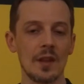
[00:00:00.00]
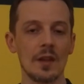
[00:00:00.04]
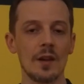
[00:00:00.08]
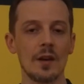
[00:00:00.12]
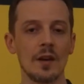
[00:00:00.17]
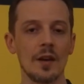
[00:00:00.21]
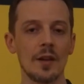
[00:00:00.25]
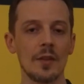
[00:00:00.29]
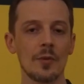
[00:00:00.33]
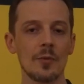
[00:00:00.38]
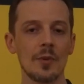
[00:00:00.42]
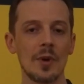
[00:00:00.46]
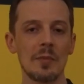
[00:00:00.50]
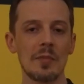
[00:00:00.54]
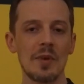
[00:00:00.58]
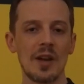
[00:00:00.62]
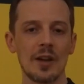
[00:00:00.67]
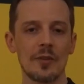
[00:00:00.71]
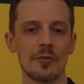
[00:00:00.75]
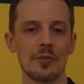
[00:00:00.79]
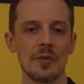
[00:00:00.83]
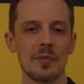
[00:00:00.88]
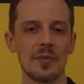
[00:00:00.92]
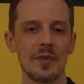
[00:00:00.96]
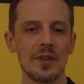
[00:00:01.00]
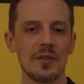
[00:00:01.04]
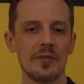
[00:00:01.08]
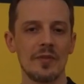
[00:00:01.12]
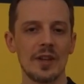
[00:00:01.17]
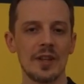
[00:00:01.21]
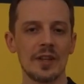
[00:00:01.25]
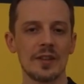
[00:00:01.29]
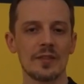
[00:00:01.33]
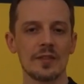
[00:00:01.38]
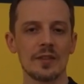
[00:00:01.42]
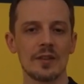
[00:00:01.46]
on the way back from the
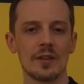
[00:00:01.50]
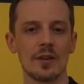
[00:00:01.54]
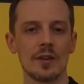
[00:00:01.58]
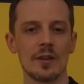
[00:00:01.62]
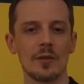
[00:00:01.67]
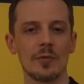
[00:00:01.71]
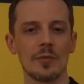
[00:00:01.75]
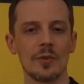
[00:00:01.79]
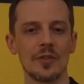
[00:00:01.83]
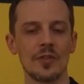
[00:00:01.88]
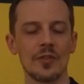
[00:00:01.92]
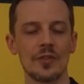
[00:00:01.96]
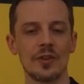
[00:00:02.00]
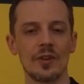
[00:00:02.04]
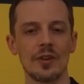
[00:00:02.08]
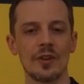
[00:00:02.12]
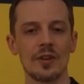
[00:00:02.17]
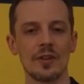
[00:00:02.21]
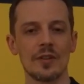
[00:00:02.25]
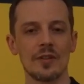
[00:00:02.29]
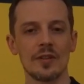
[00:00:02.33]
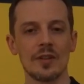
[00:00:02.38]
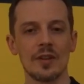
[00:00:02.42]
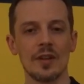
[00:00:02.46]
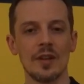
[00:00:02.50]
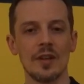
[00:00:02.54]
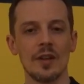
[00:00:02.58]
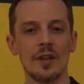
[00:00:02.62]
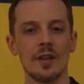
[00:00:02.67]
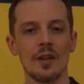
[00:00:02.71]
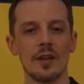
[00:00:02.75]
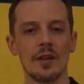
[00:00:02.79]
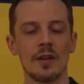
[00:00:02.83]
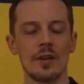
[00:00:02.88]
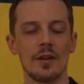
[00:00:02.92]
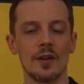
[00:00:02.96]
event, we started
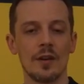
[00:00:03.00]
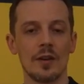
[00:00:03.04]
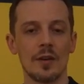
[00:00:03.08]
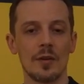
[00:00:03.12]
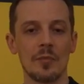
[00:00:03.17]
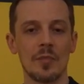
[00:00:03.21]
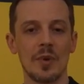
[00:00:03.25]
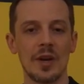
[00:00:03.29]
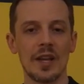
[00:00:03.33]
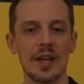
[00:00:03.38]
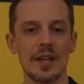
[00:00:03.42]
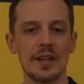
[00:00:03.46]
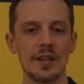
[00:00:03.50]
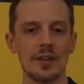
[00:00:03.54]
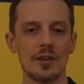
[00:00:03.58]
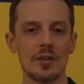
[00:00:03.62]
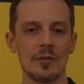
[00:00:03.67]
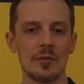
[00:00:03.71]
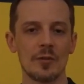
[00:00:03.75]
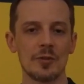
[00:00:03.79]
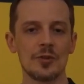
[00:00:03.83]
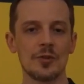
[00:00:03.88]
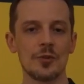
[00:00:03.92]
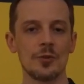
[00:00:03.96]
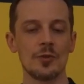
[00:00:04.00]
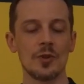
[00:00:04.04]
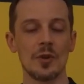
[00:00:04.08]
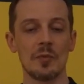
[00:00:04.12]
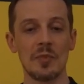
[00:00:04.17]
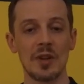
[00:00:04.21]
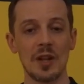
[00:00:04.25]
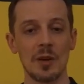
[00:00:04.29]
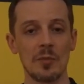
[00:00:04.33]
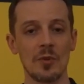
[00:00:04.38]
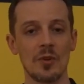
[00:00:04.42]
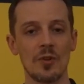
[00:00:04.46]
by heading over to
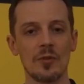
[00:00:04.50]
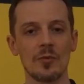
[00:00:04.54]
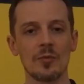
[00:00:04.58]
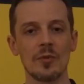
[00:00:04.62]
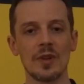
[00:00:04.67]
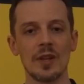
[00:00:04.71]
Melbourne.